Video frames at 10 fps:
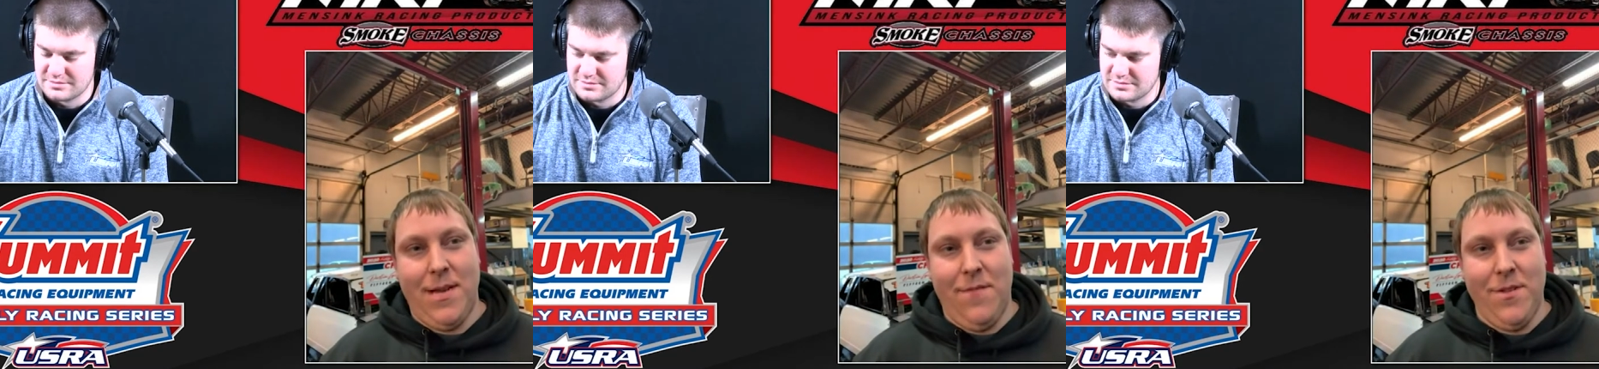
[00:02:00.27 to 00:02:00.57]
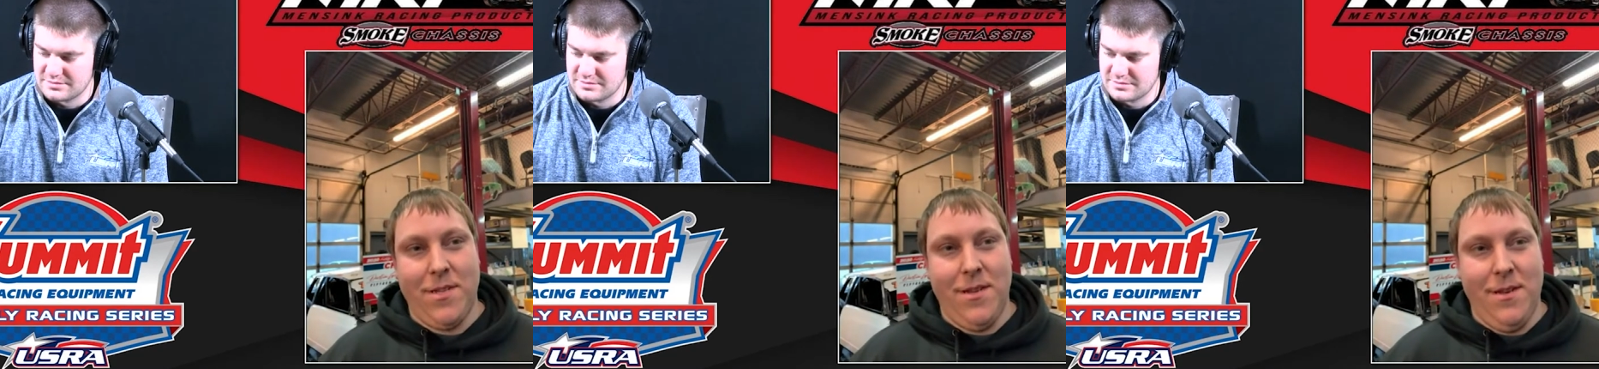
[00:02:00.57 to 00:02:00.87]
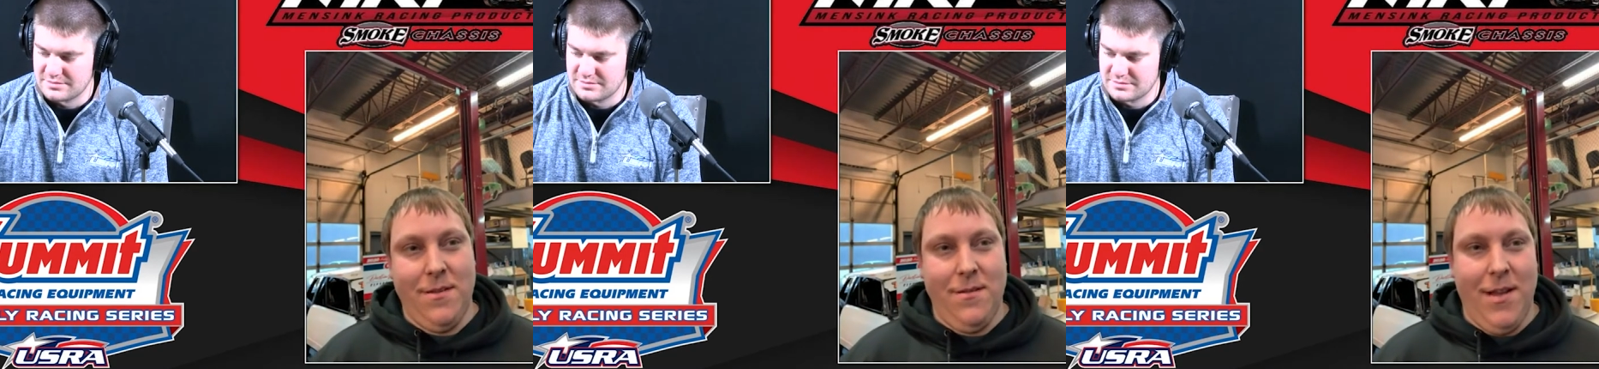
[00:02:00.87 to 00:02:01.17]

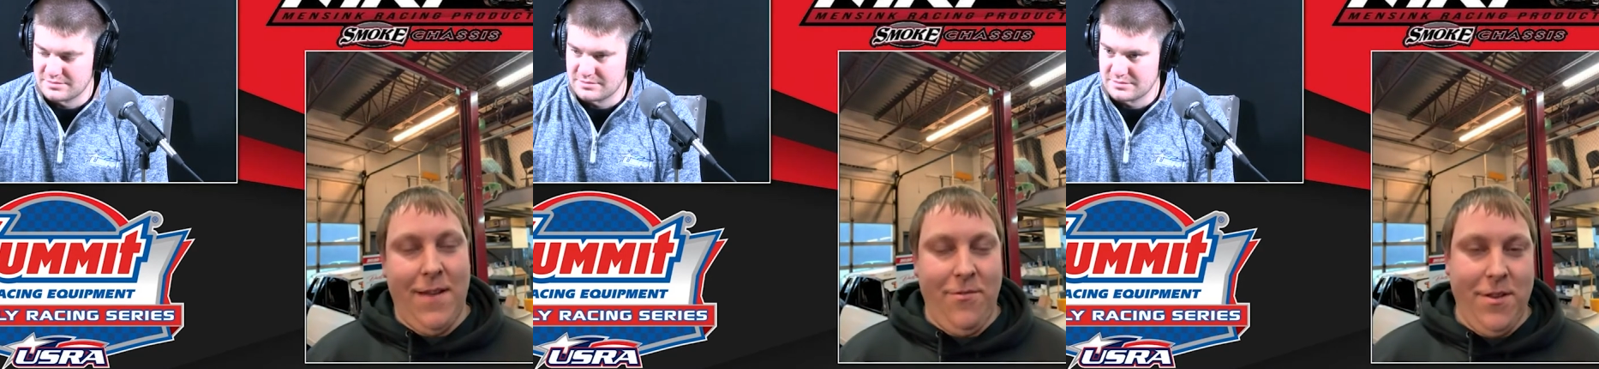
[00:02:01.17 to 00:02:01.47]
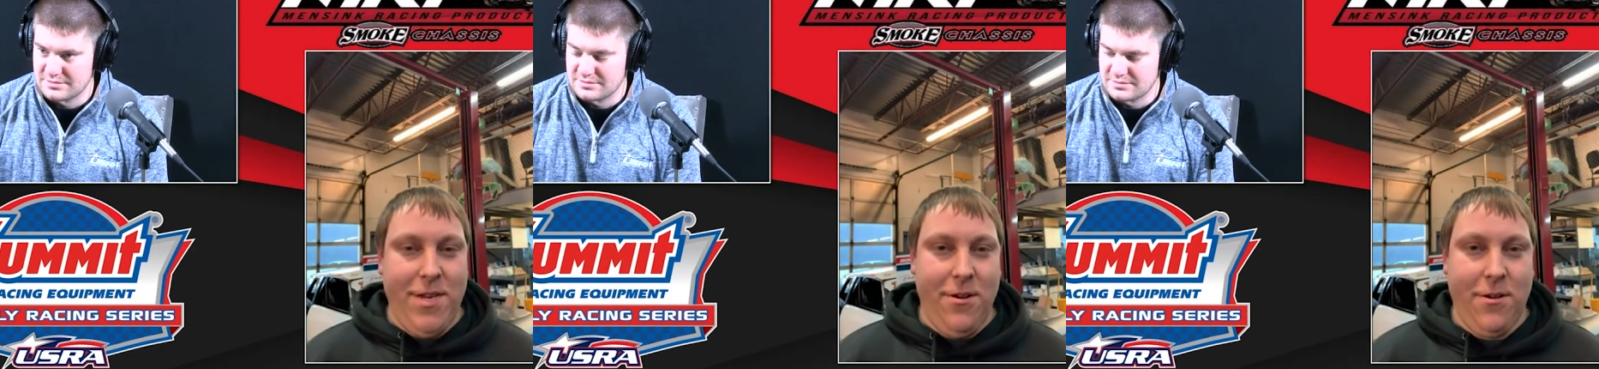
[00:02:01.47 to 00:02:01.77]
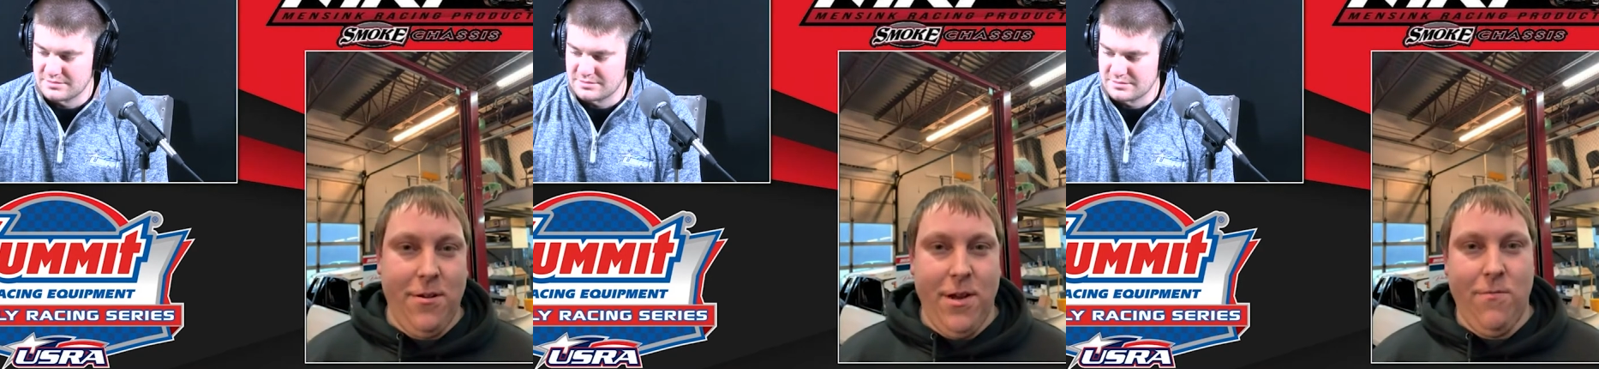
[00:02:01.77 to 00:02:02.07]
Speaker 1: obviously, having the Deer
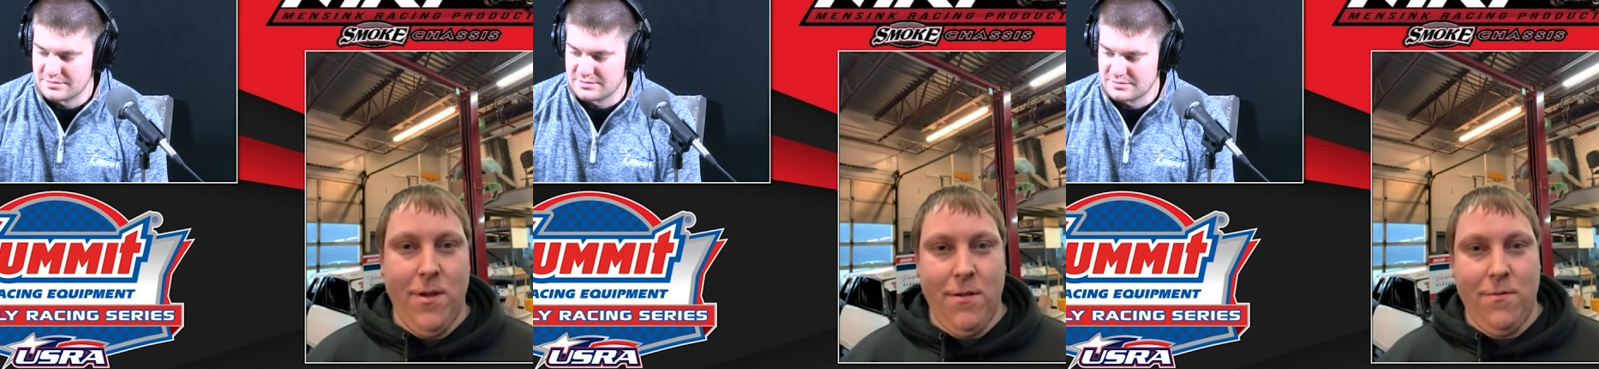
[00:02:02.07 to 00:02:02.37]
Creek win